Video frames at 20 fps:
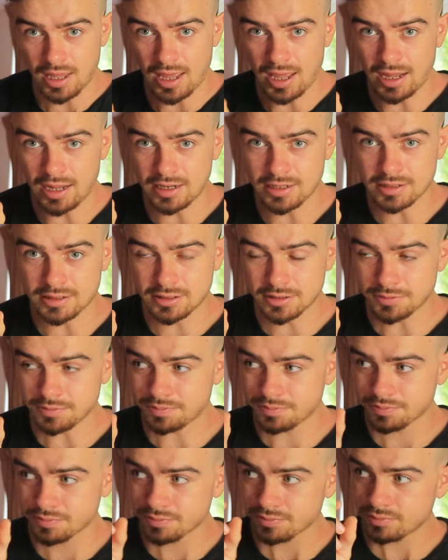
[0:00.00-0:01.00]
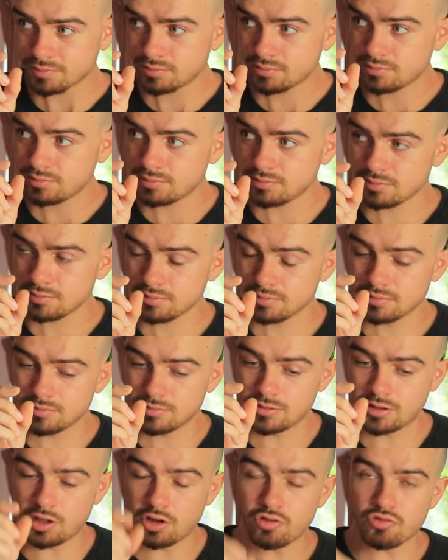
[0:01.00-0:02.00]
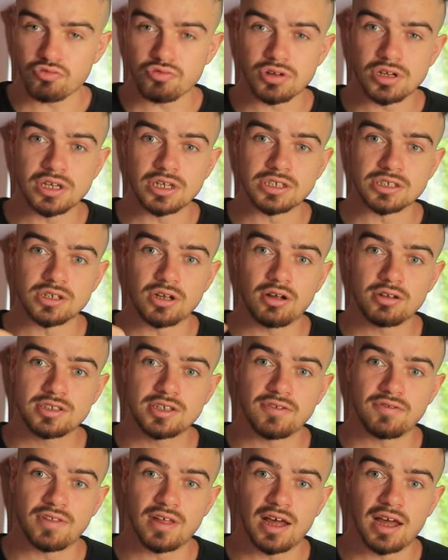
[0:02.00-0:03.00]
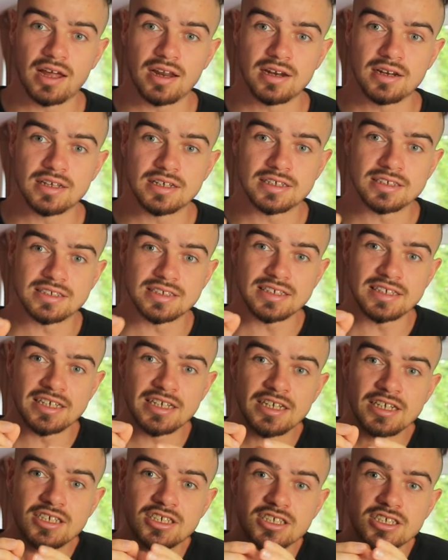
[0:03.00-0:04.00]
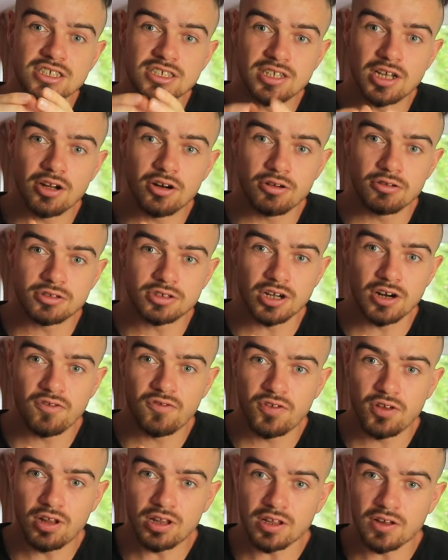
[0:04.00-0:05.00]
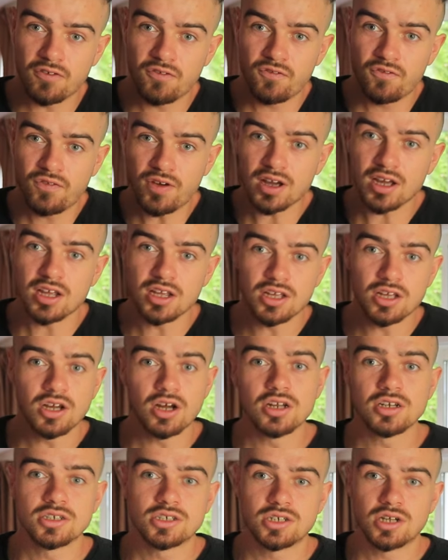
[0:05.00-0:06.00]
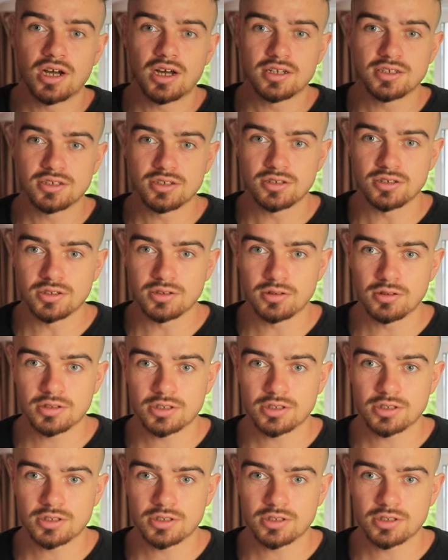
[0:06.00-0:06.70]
And the result of that is each stutter is going to feel like a fucking gunshot to you.